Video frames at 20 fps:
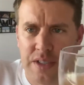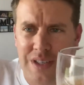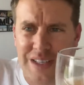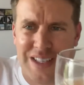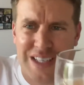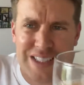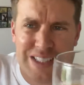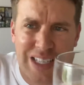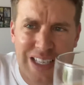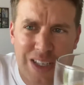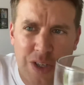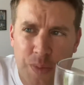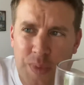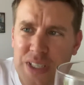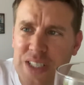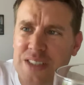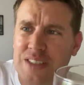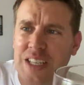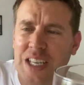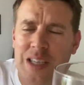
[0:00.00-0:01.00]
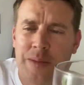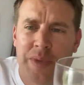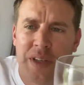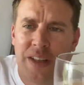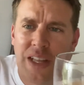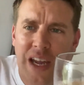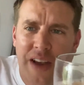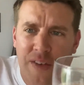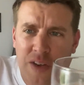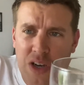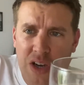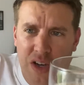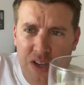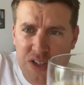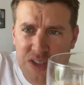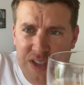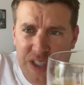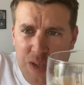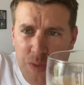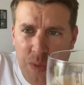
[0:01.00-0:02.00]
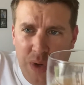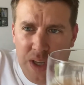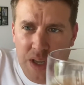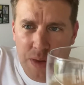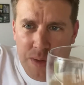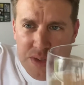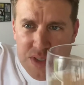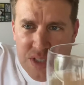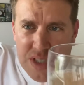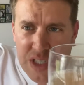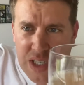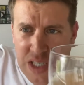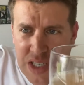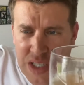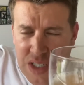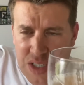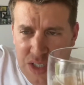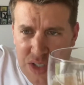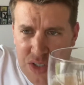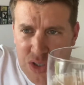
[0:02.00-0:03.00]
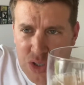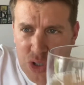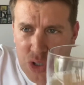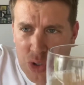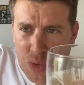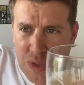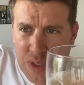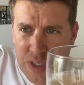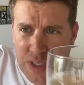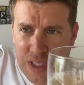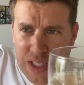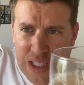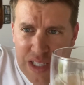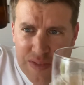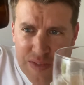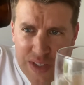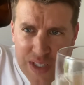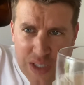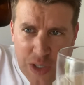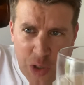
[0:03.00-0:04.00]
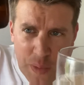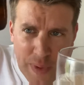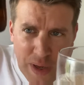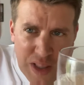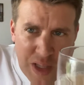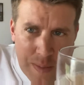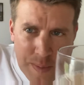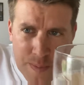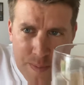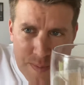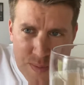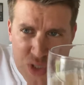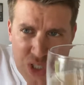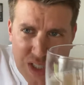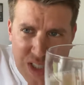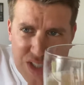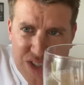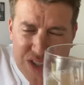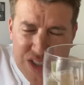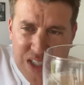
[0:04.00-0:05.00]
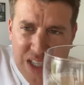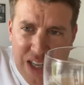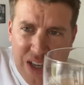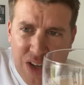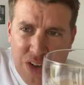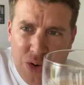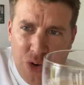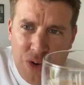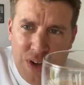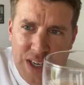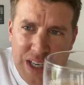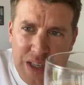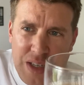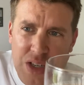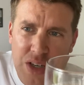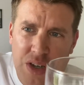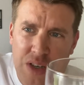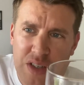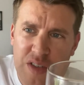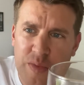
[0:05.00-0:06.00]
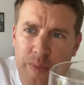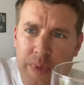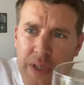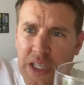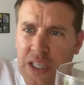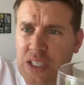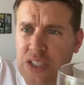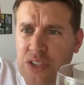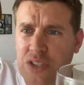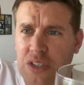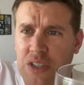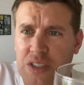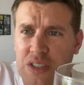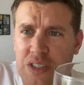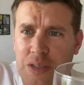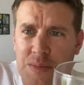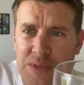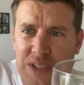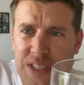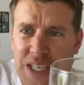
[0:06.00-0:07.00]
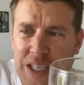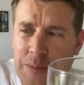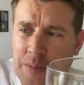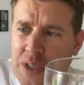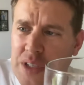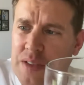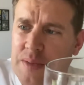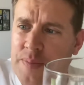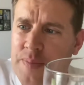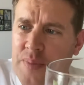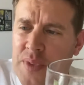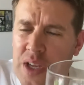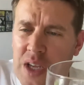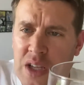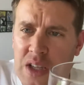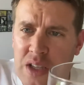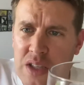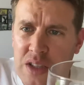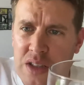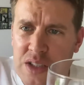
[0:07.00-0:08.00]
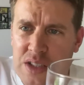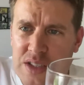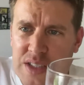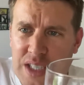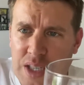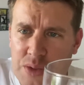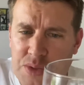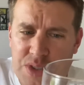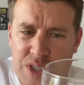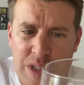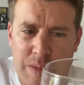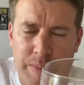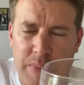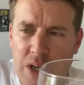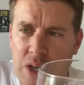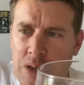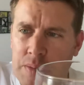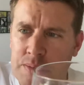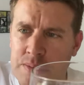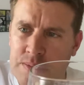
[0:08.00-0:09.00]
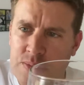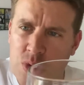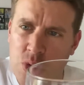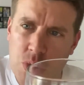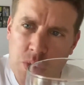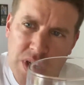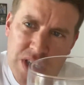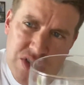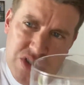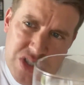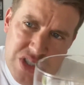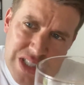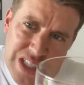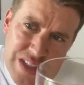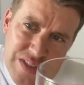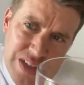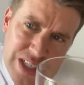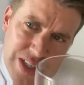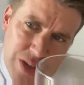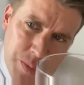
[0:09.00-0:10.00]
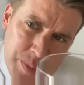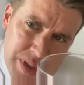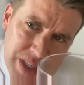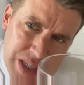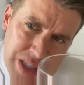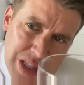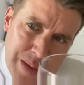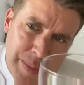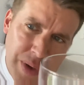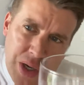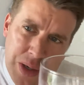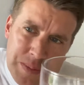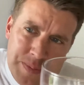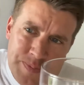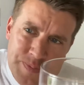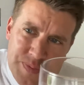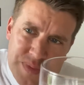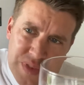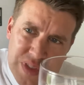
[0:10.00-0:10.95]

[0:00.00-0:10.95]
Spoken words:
And there's a little bit of sediment there. And like I said, when I was doing the video about the chinichnaya or any kind of beer that's got some sediment that settles at the bottom, always just leave a little bit in the bottom.